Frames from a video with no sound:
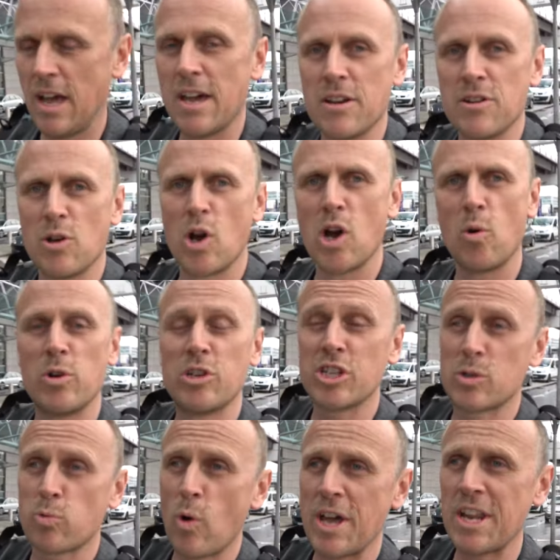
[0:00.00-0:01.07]
and uh, we're
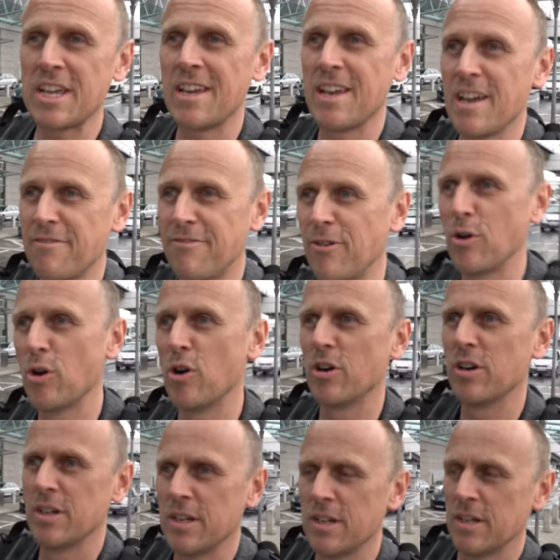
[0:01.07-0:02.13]
just waiting here for
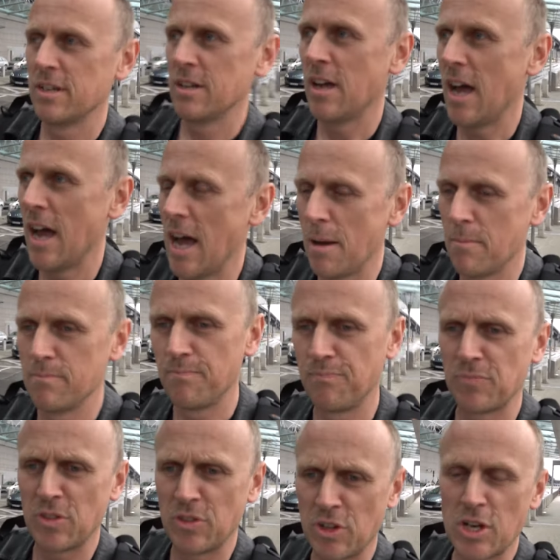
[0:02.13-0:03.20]
um,
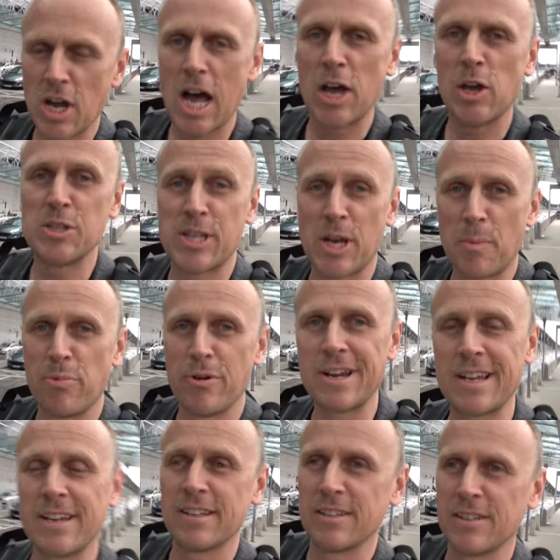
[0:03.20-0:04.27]
the guy who's going to
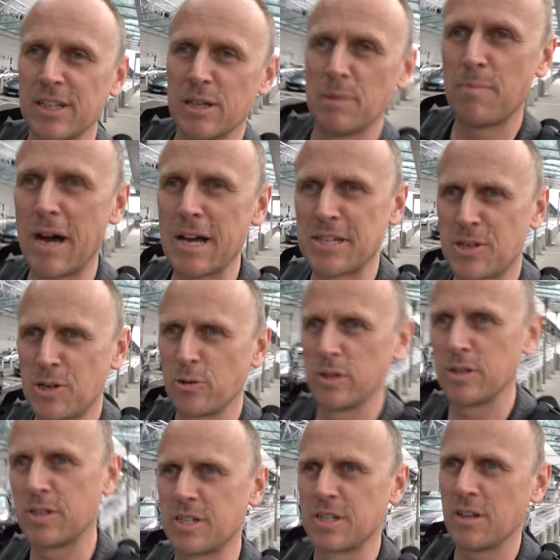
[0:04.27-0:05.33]
bring the bus to
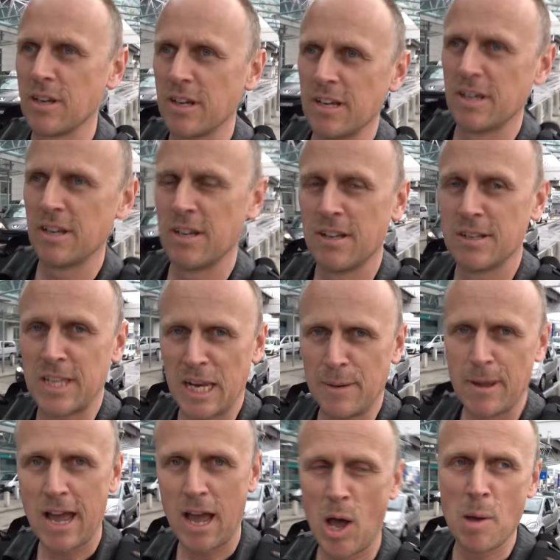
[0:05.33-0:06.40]
us. It's going
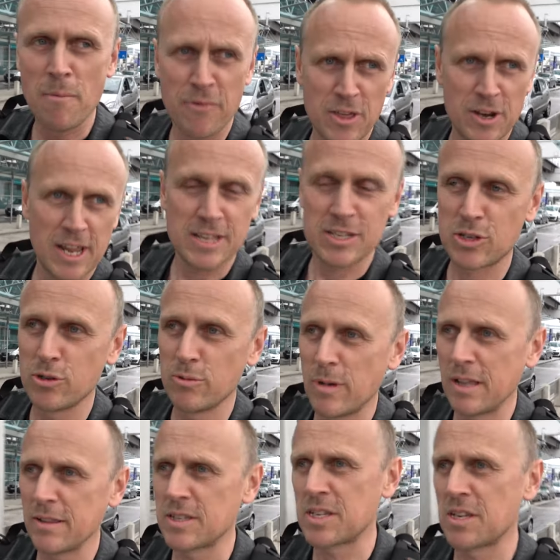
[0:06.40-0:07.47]
to be our home for the next two
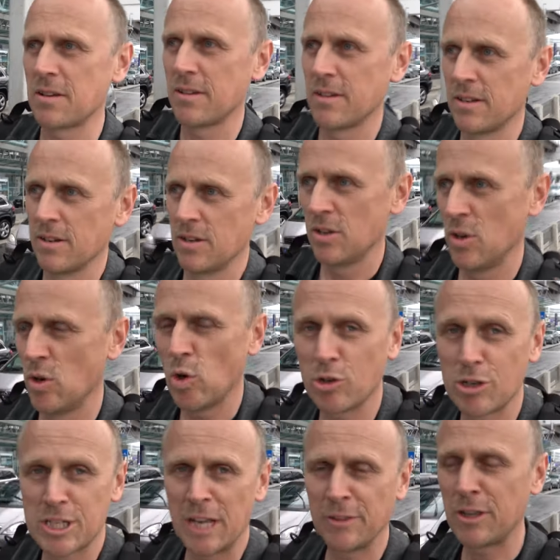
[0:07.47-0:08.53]
months, or
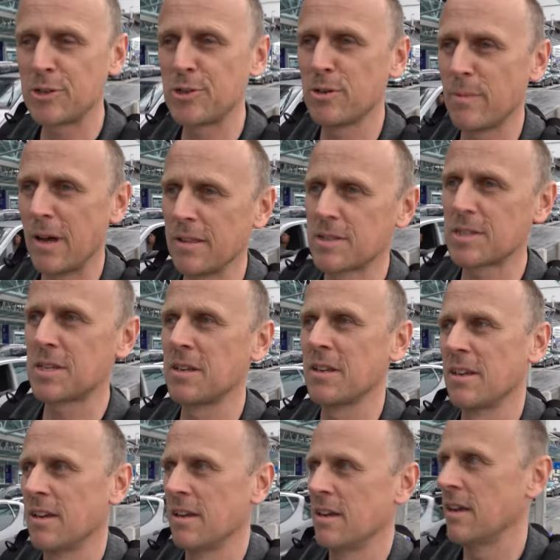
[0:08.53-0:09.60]
just under two months.
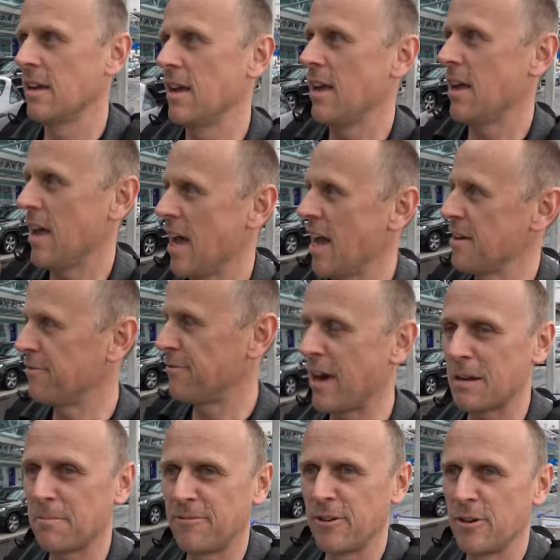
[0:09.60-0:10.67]
And
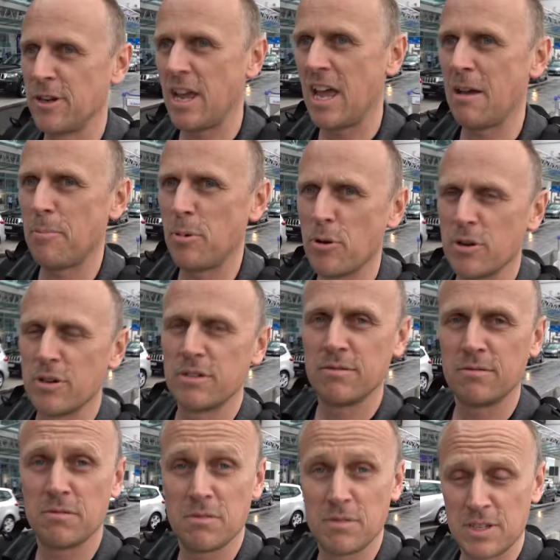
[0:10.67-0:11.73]
Frankfurt Airport,
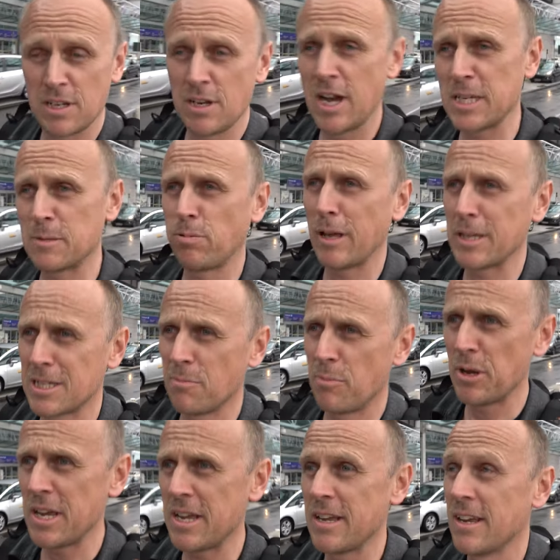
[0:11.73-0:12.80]
it's a nice place to
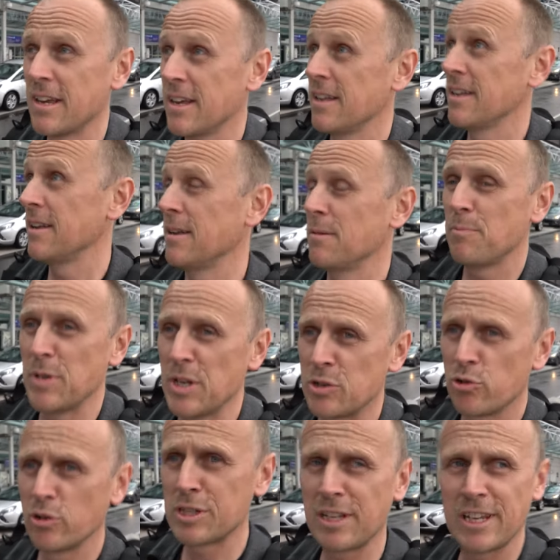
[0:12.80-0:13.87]
be bit
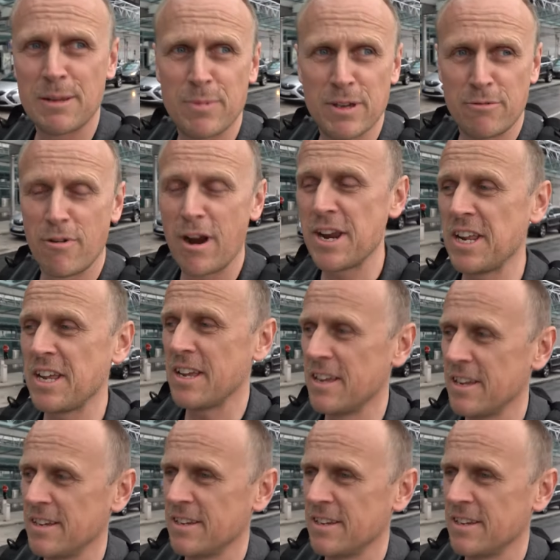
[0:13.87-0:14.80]
drizzly, bit rainy.